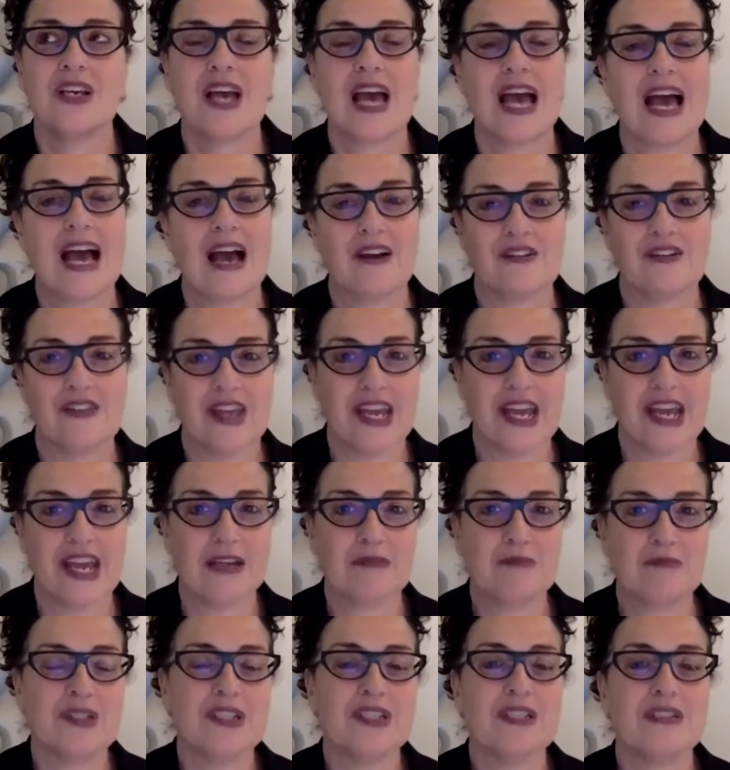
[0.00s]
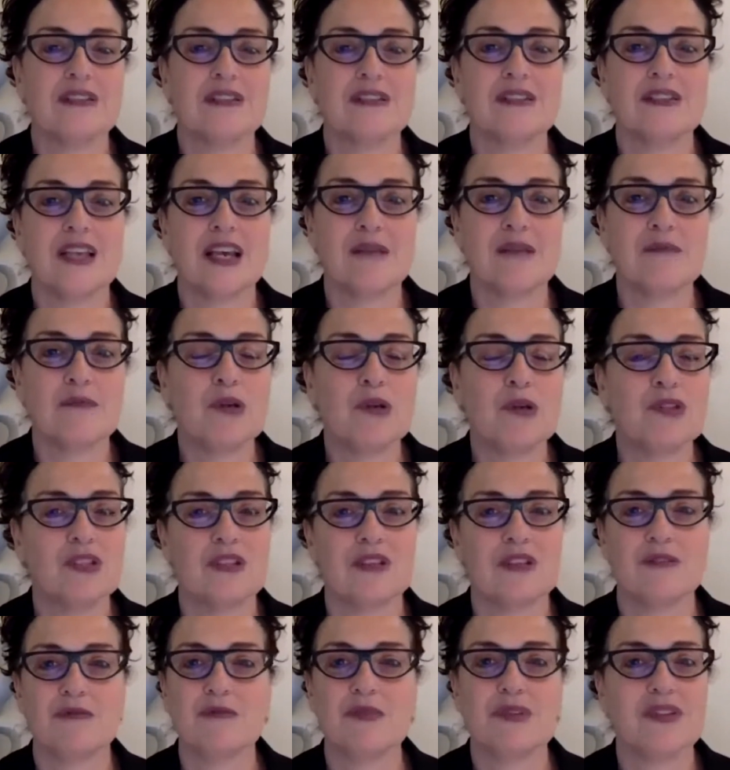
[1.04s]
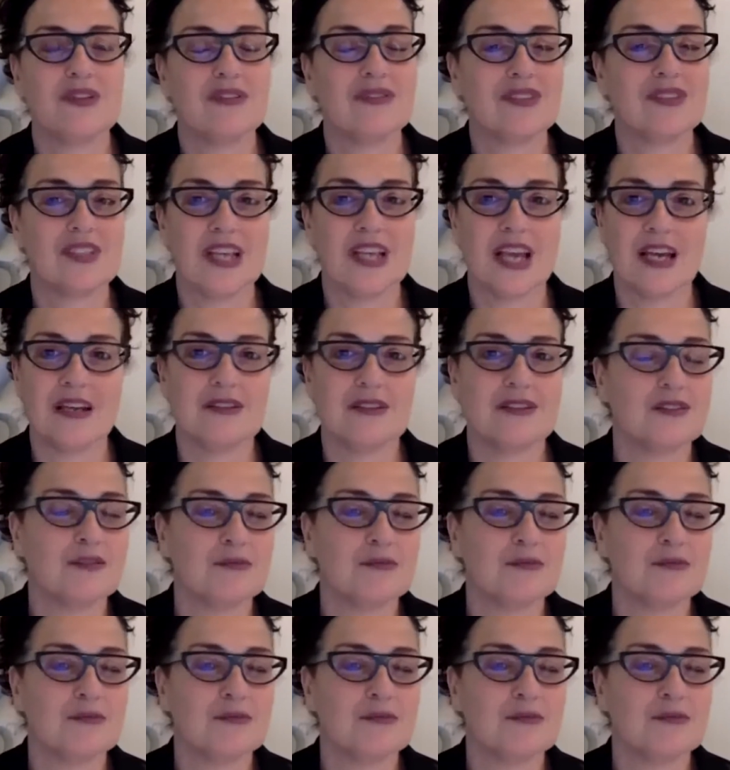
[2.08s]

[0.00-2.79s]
out in the Hamptons, and most of them get